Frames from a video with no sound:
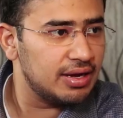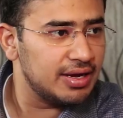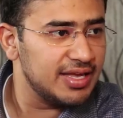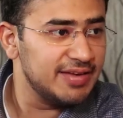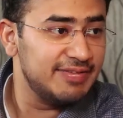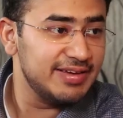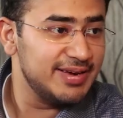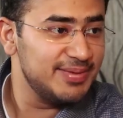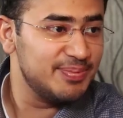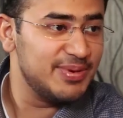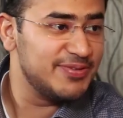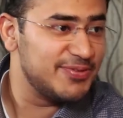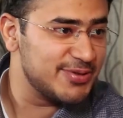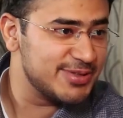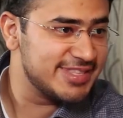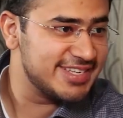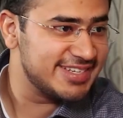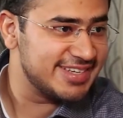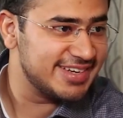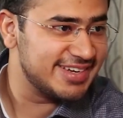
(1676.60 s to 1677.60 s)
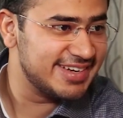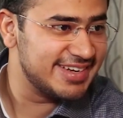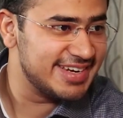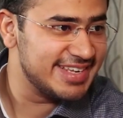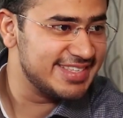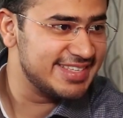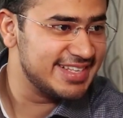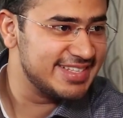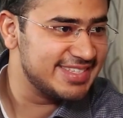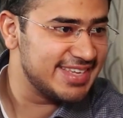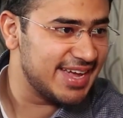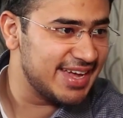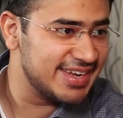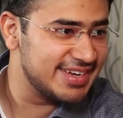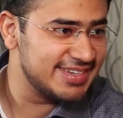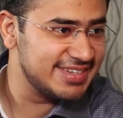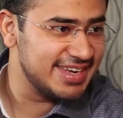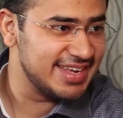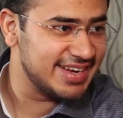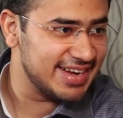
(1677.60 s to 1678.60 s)
even before the results
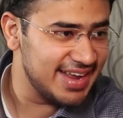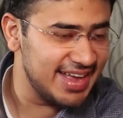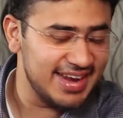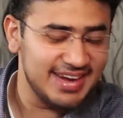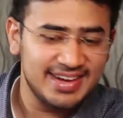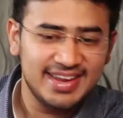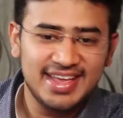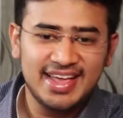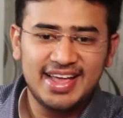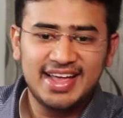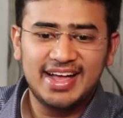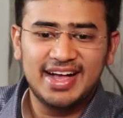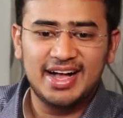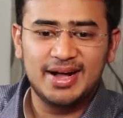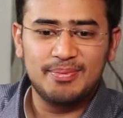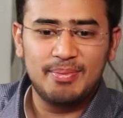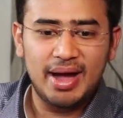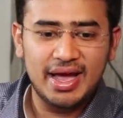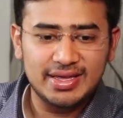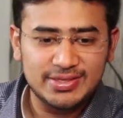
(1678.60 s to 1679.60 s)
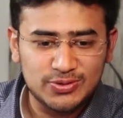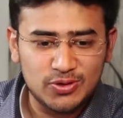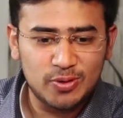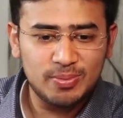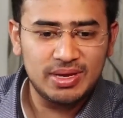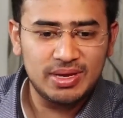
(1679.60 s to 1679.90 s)
are declared by so